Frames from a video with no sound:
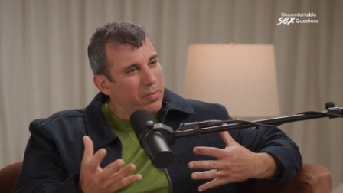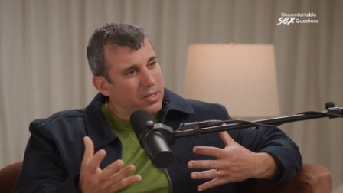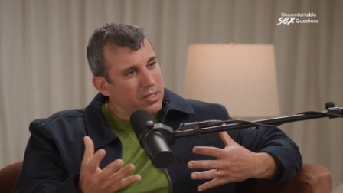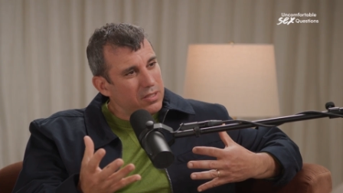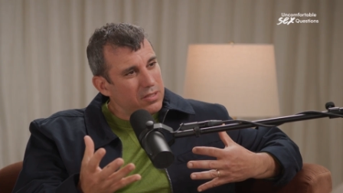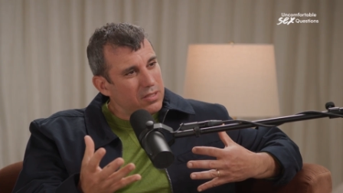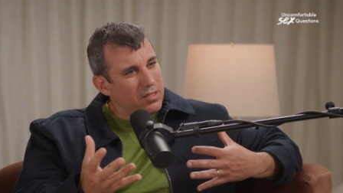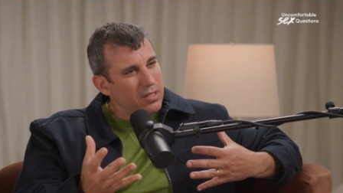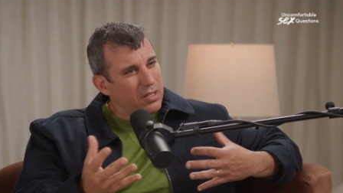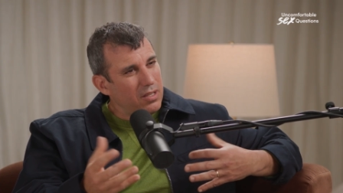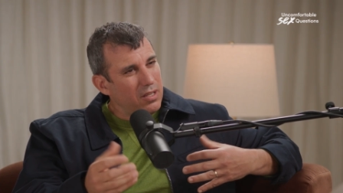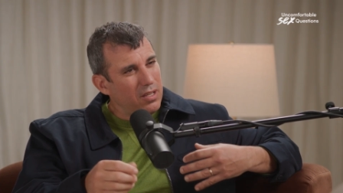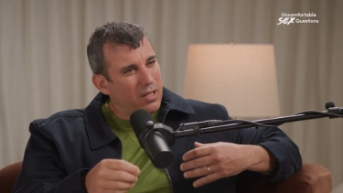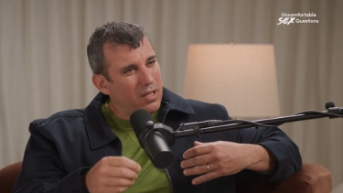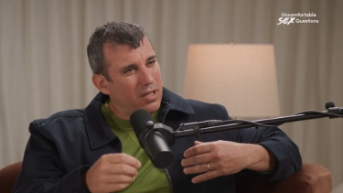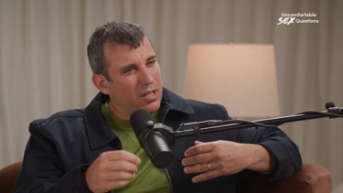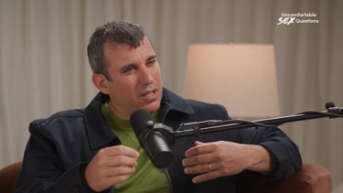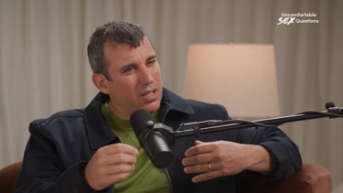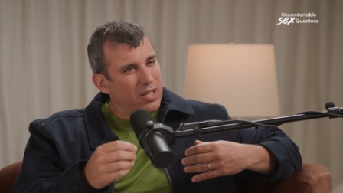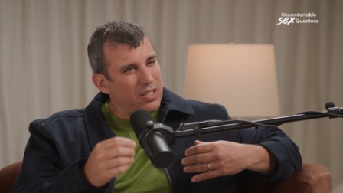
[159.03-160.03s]
is
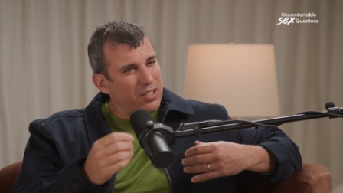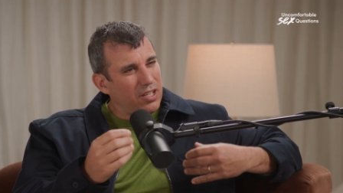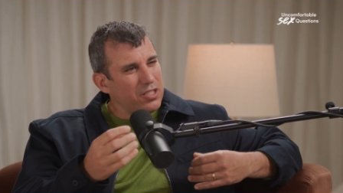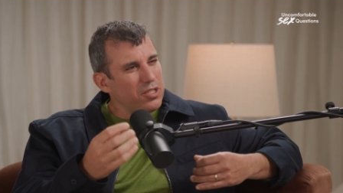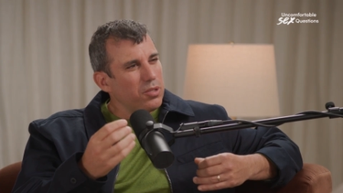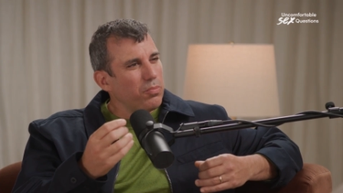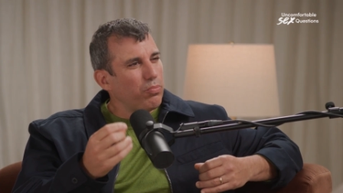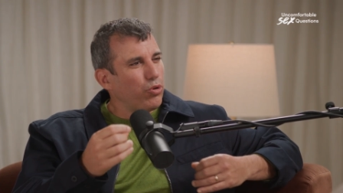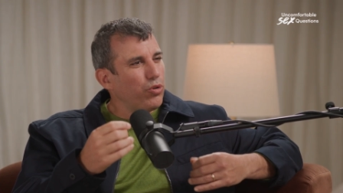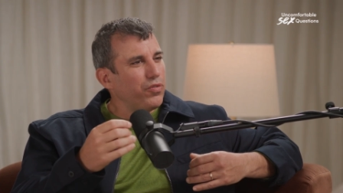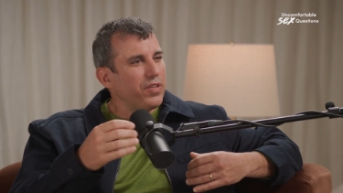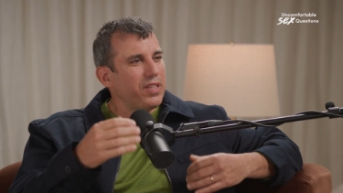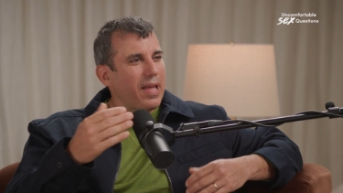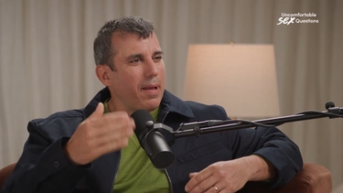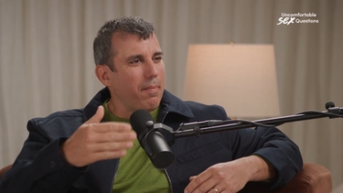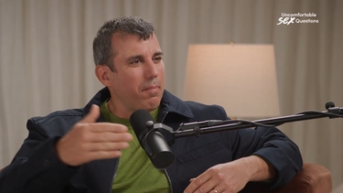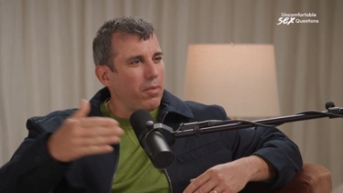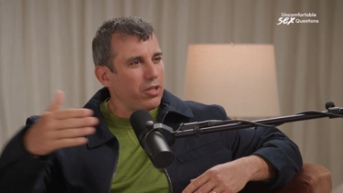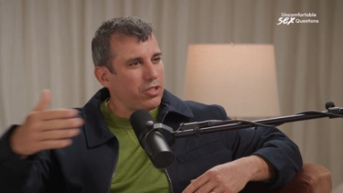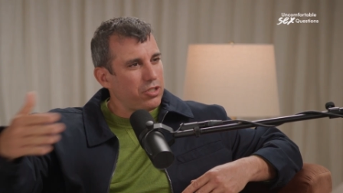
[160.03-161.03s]
it doesn't improve it
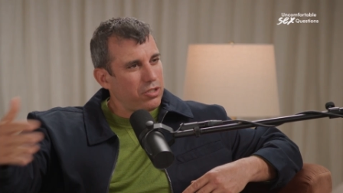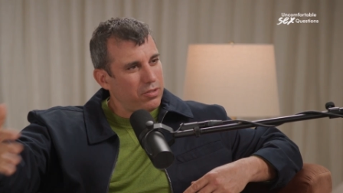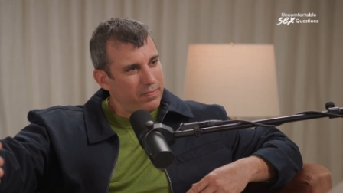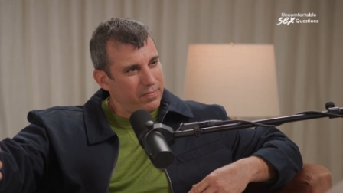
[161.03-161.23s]
that much.